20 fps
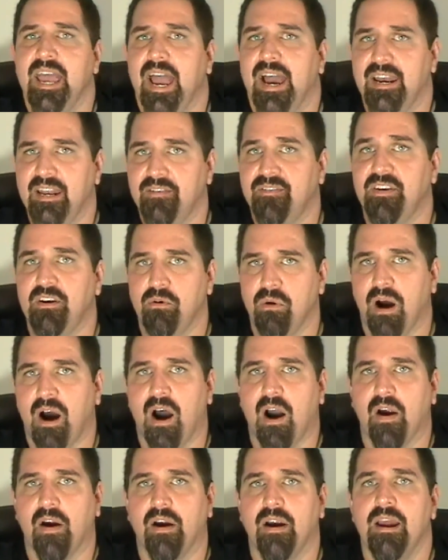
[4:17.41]
and if you
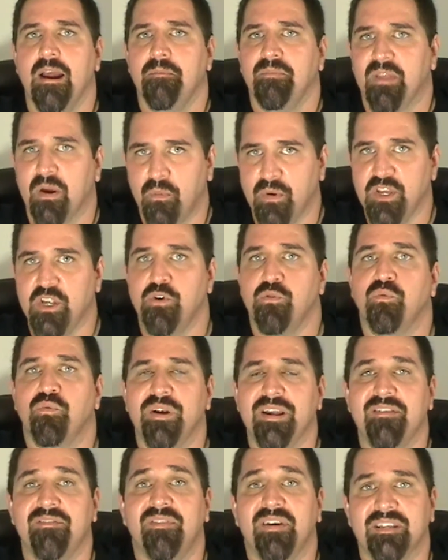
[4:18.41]
are, then when you
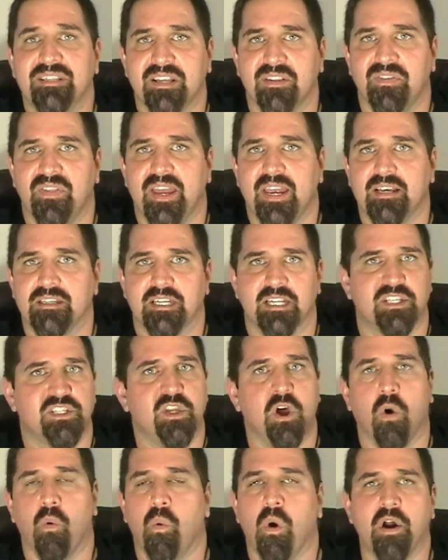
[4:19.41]
revisit things, it's
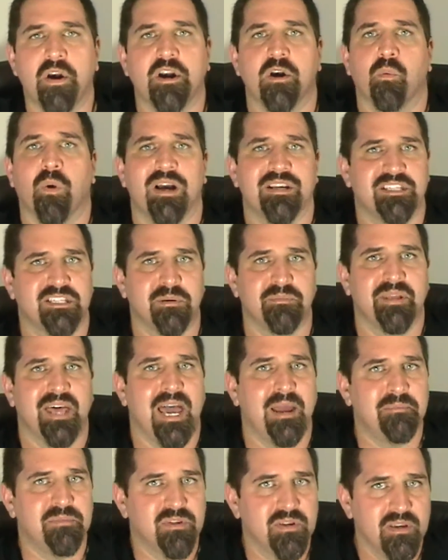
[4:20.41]
no wonder why
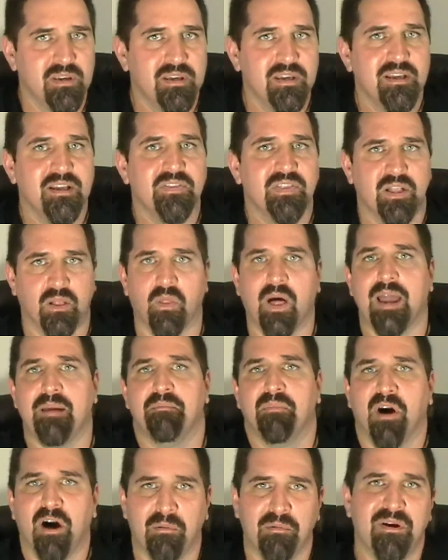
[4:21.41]
sometimes the
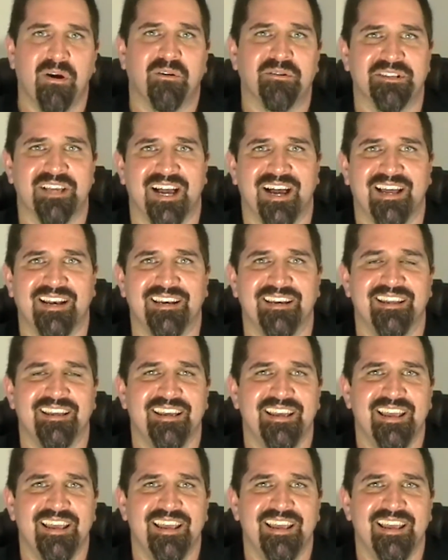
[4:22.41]
light bulb goes on.